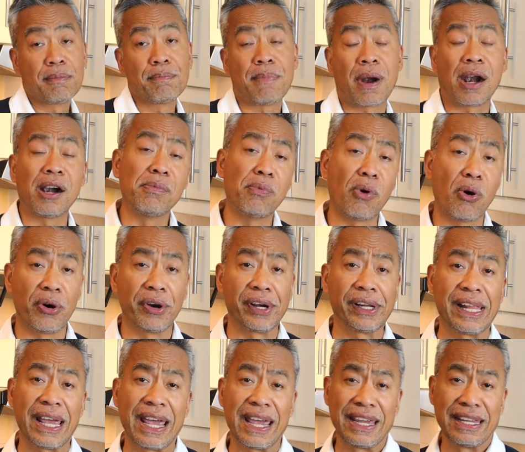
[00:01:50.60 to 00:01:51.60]

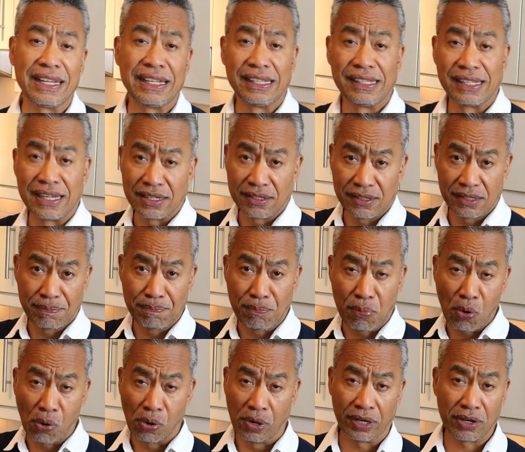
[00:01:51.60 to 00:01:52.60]
Parboil and let the
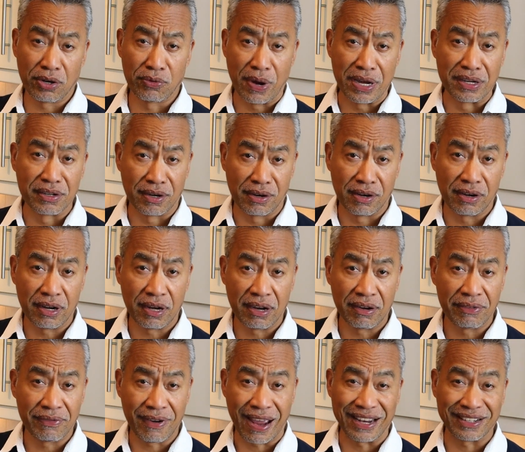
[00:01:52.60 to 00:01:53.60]
pork render
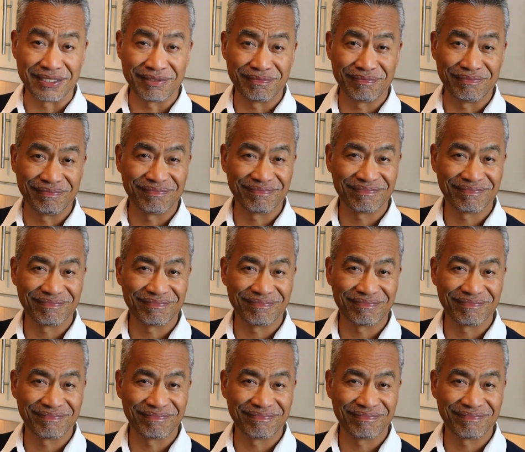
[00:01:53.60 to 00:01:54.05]
fat.